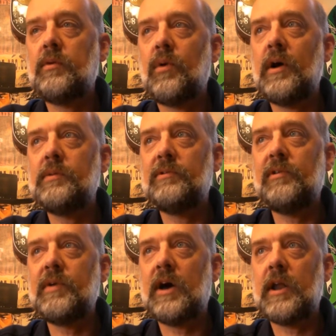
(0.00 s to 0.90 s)
Ron was
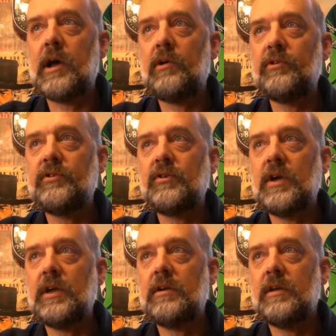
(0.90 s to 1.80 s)
living on L
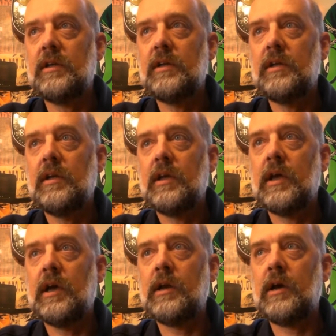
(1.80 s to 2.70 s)
Street
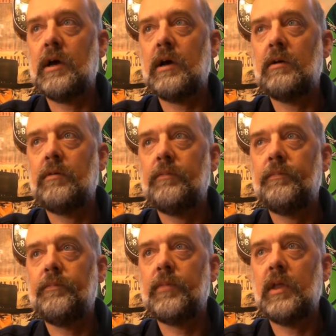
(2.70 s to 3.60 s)
in
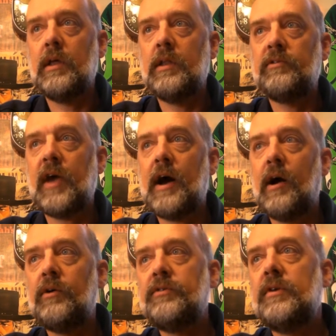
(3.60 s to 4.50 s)
this
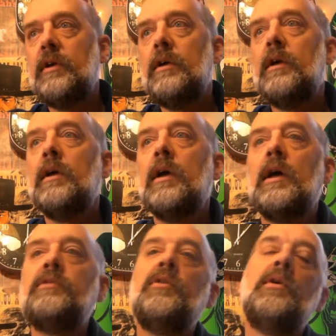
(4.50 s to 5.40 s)
house.
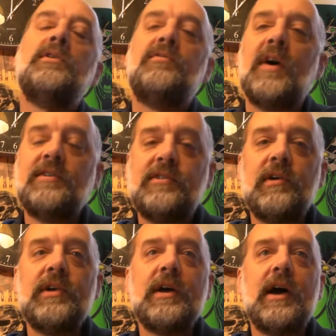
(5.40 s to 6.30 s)
And so all these
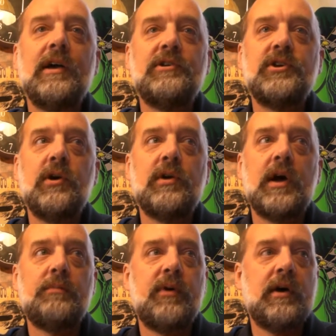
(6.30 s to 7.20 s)
Visalia guys showed
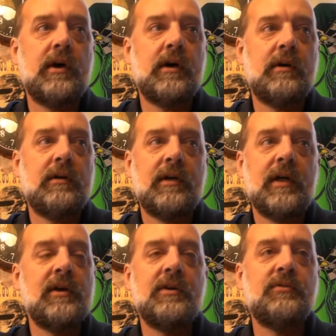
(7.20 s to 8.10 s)
up.
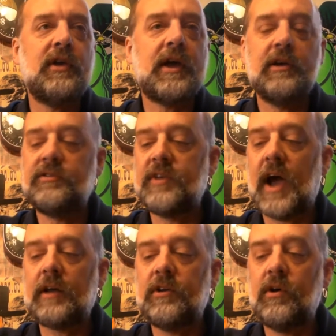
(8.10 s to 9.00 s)
It was like a
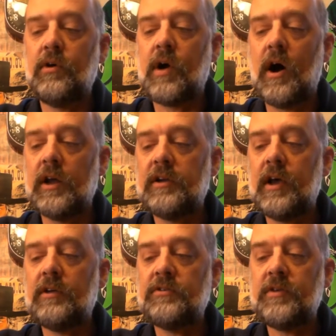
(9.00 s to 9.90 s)
Sacto
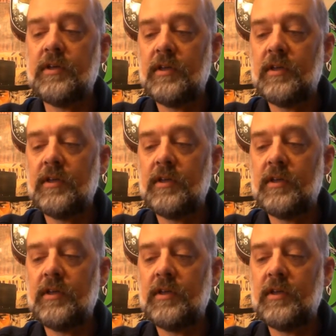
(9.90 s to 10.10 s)
contest.